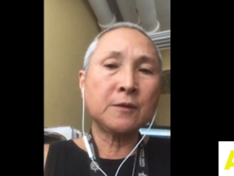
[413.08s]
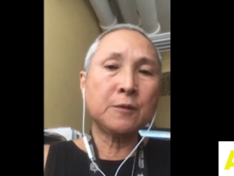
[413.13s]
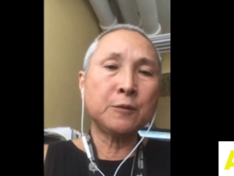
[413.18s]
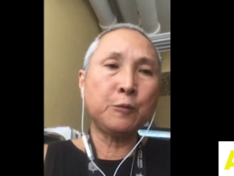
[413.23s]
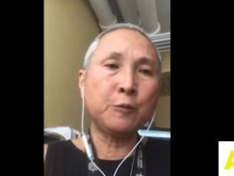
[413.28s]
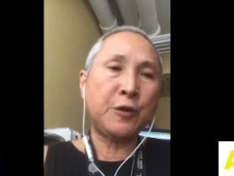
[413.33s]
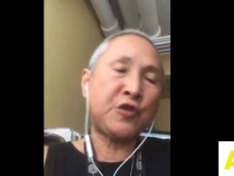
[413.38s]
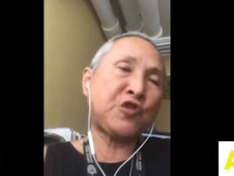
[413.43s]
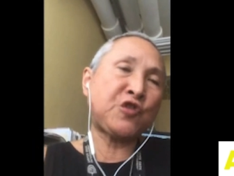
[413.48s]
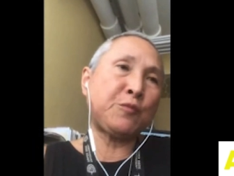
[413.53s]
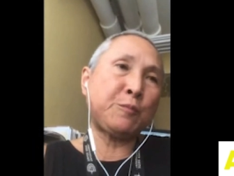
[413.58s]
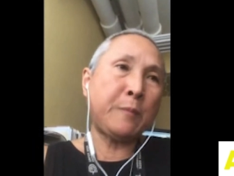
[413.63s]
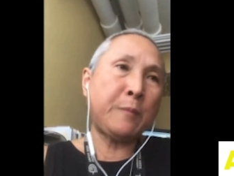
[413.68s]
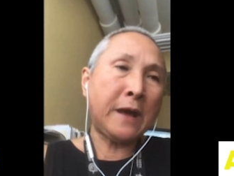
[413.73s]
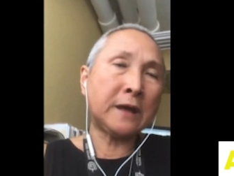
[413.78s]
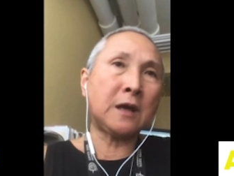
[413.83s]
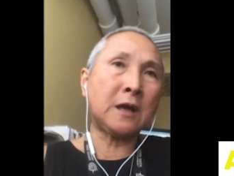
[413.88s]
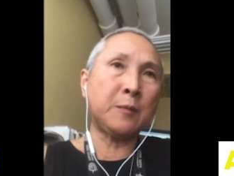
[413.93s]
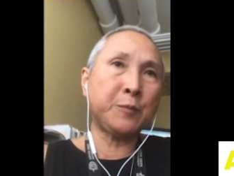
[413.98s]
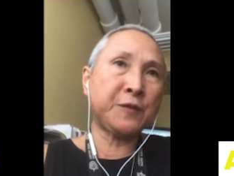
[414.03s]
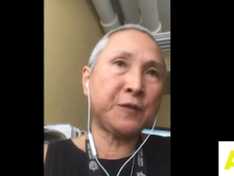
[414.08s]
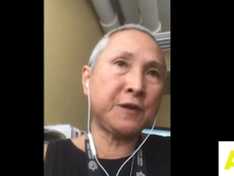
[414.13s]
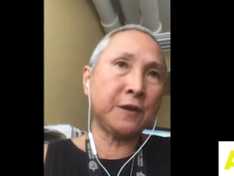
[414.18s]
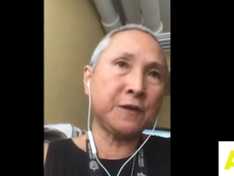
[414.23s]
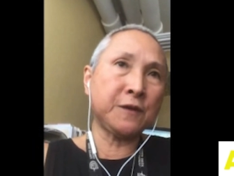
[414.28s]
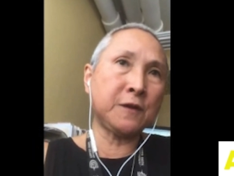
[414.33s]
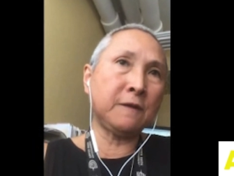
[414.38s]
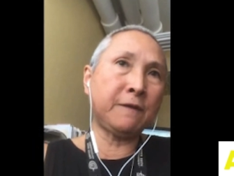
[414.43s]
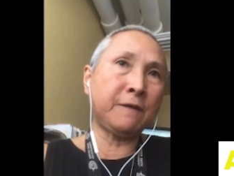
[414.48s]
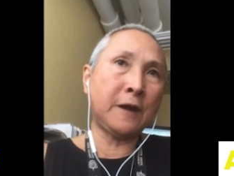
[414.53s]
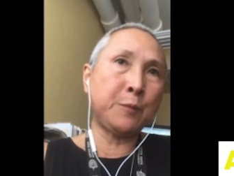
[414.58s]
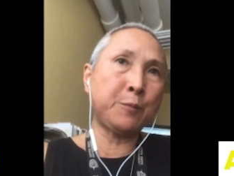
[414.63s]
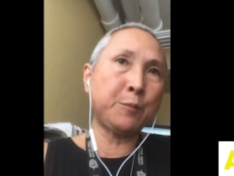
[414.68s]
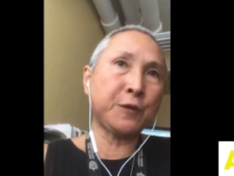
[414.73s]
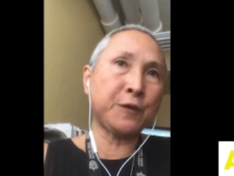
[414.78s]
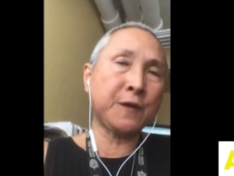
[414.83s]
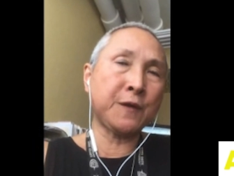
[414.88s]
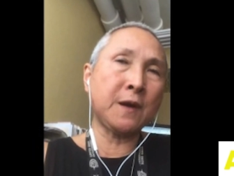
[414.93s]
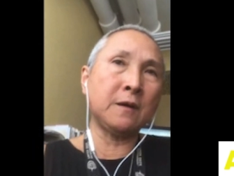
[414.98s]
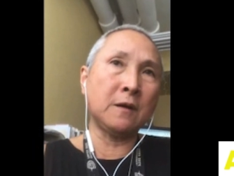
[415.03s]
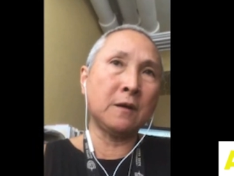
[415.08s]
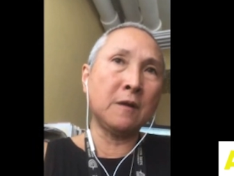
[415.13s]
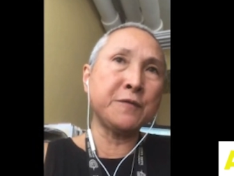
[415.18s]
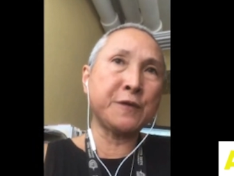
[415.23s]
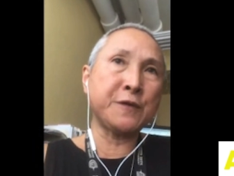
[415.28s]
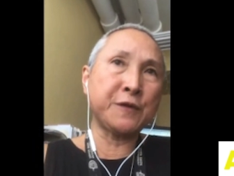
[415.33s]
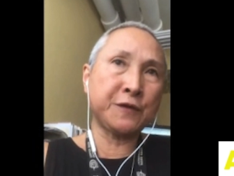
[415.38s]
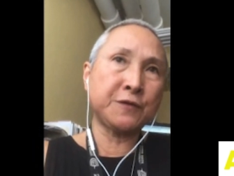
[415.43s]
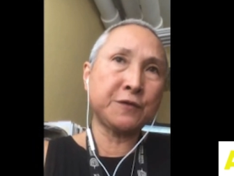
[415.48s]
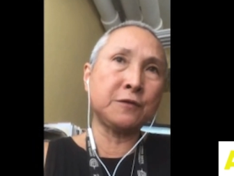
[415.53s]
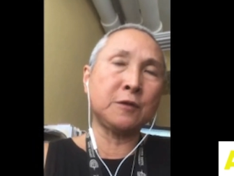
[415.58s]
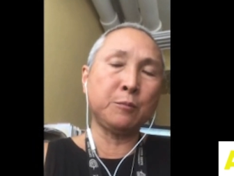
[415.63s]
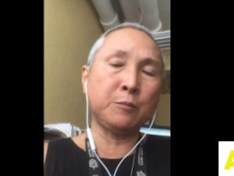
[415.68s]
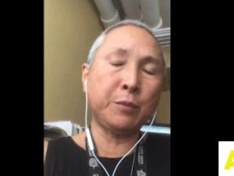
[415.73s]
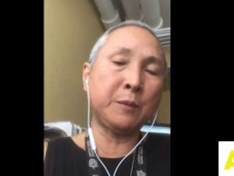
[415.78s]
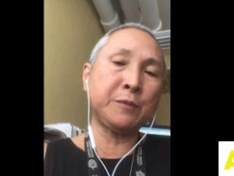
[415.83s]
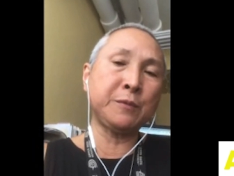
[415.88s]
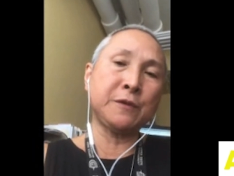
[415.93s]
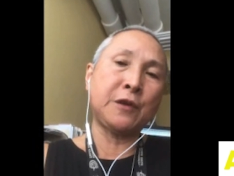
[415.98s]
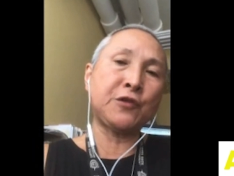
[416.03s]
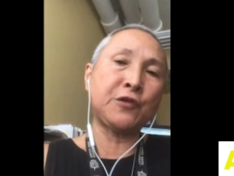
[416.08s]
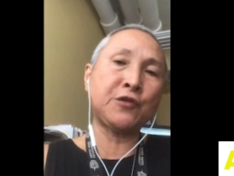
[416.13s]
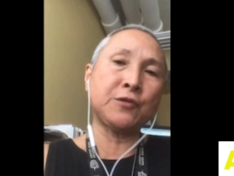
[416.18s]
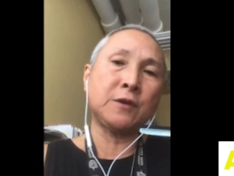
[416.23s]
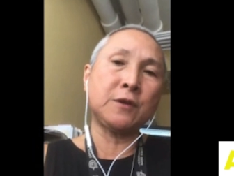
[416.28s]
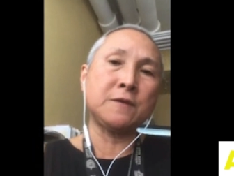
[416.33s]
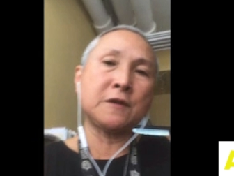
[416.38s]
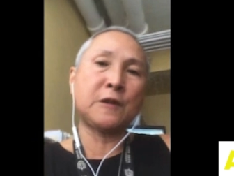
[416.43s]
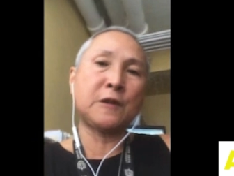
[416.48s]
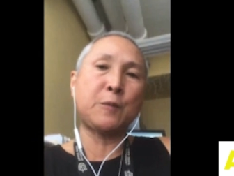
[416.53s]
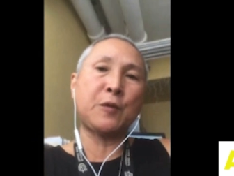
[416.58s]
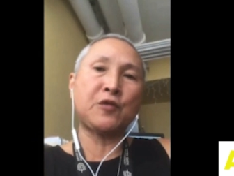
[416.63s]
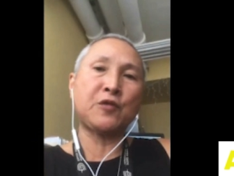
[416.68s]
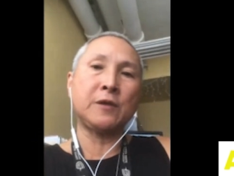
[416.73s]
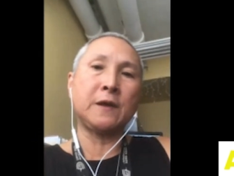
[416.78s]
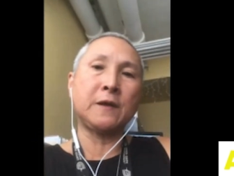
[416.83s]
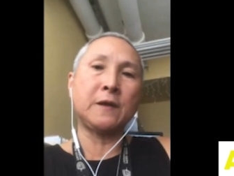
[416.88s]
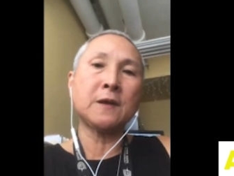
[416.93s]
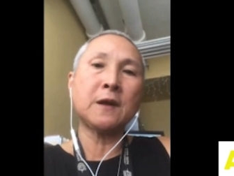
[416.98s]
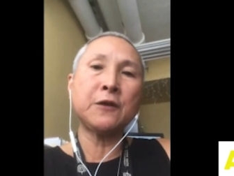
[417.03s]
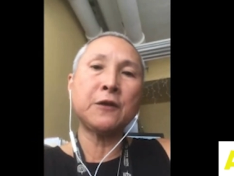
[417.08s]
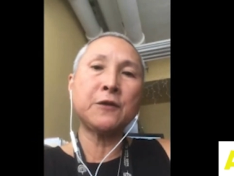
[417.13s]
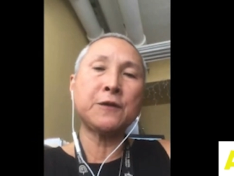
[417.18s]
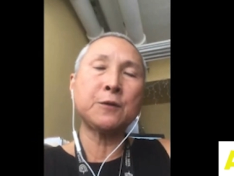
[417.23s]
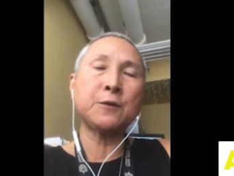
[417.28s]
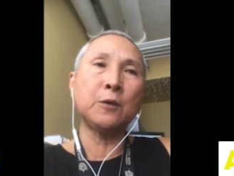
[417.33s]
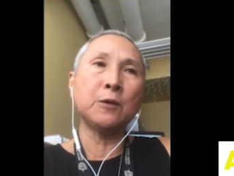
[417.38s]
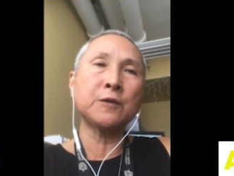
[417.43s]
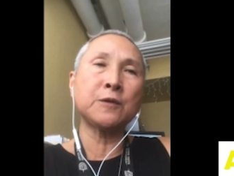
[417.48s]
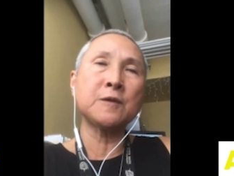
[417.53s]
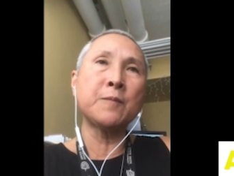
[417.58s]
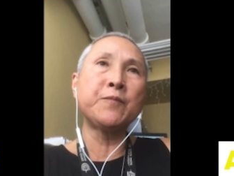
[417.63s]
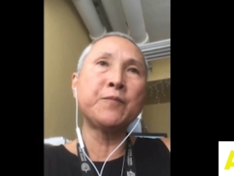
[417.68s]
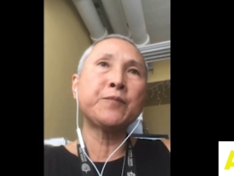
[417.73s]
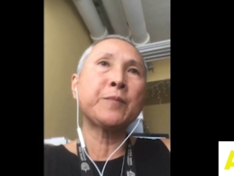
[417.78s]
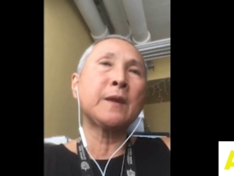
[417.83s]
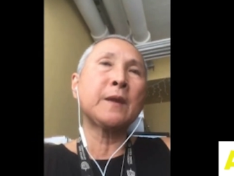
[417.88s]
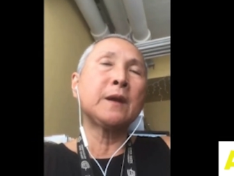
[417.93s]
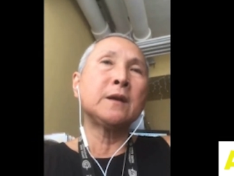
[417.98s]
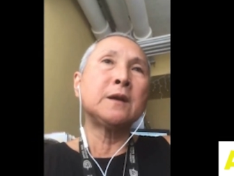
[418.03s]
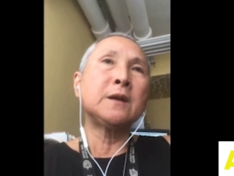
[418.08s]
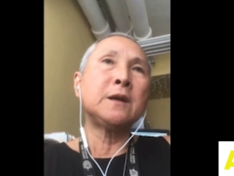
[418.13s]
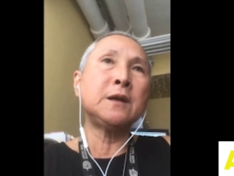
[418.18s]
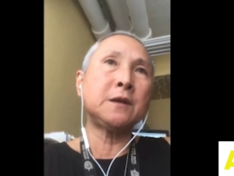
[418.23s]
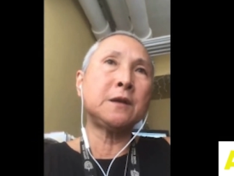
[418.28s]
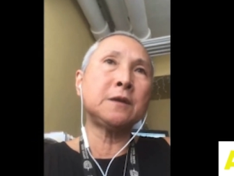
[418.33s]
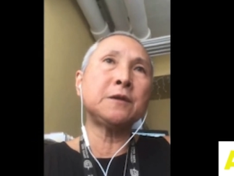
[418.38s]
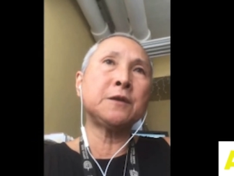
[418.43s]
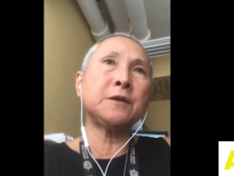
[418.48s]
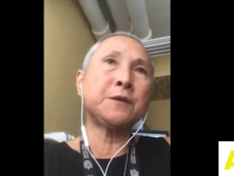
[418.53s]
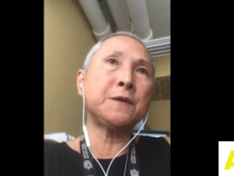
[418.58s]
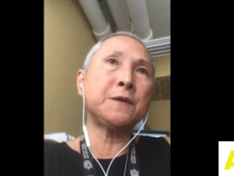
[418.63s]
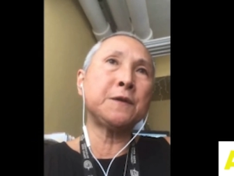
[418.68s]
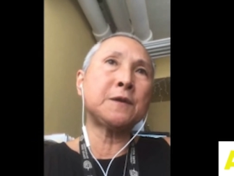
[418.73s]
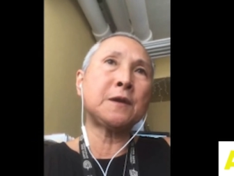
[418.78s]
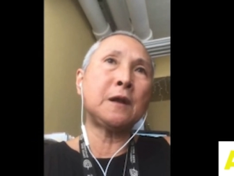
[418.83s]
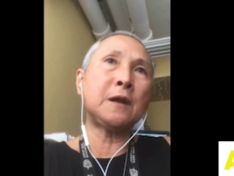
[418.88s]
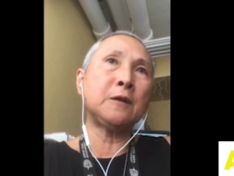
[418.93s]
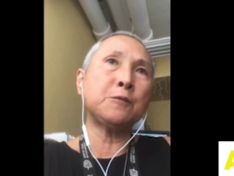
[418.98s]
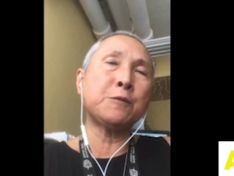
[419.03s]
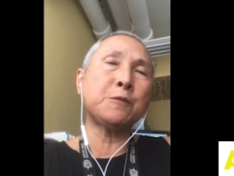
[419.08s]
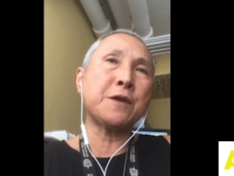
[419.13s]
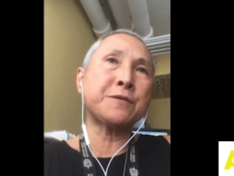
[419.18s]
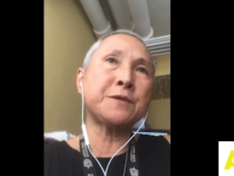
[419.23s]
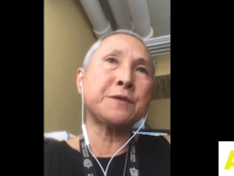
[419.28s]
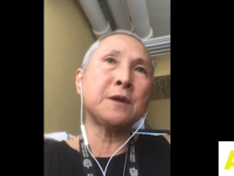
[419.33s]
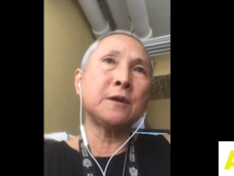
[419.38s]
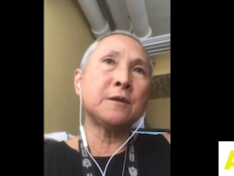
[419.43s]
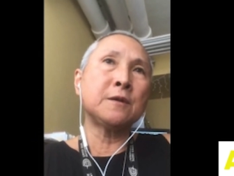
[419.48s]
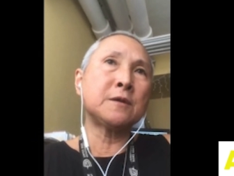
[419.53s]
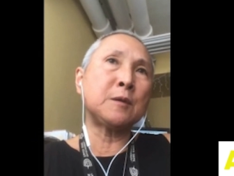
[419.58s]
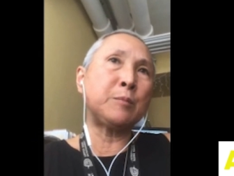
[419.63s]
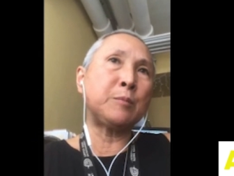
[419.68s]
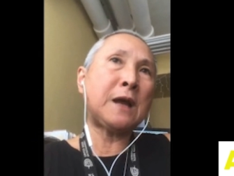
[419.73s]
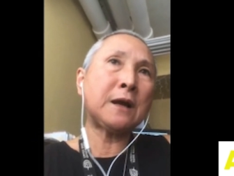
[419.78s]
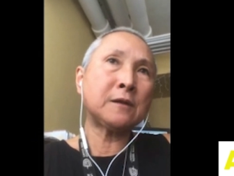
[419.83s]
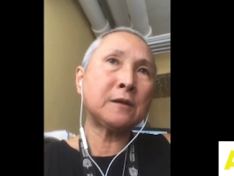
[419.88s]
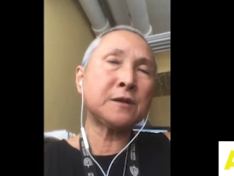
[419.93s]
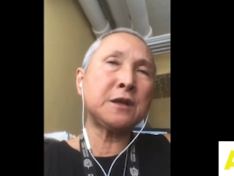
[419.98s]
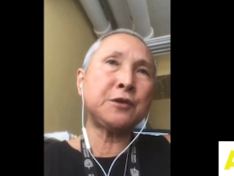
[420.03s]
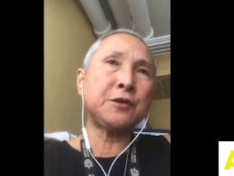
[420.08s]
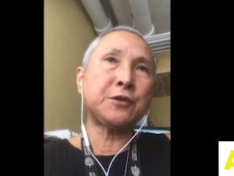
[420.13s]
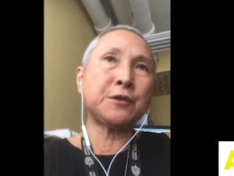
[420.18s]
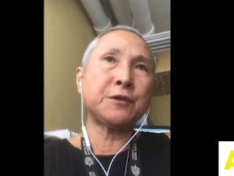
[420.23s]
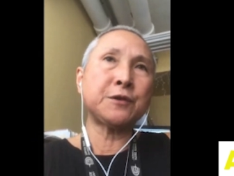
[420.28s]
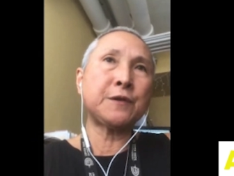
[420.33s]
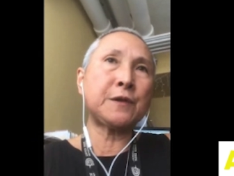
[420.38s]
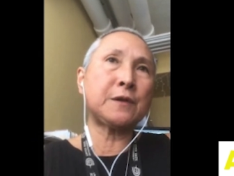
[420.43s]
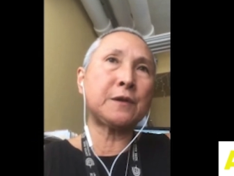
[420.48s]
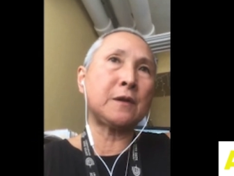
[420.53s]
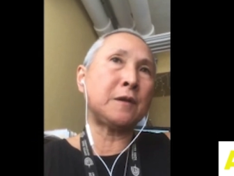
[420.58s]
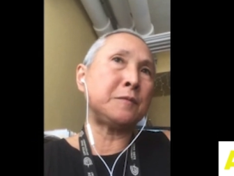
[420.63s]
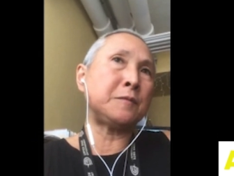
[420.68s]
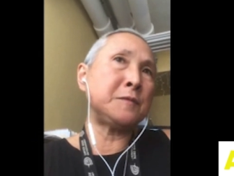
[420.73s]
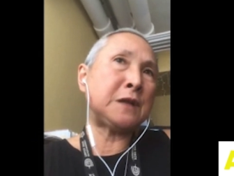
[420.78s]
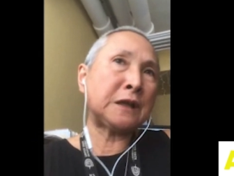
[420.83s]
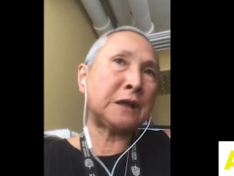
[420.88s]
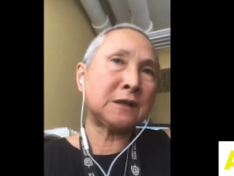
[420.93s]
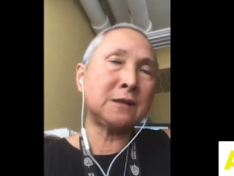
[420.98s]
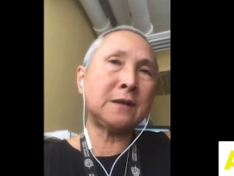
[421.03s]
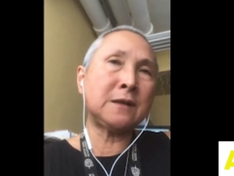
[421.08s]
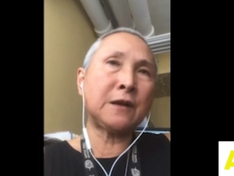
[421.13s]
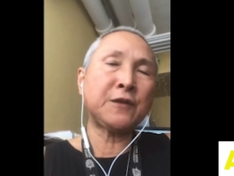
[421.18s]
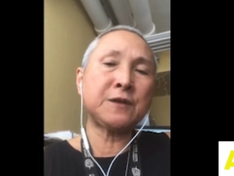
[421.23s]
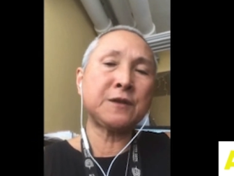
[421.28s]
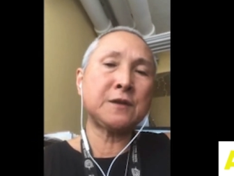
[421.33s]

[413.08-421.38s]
which make up 65% of the student population in the specialized high schools. He didn't consult with the Black leaders, the Latinx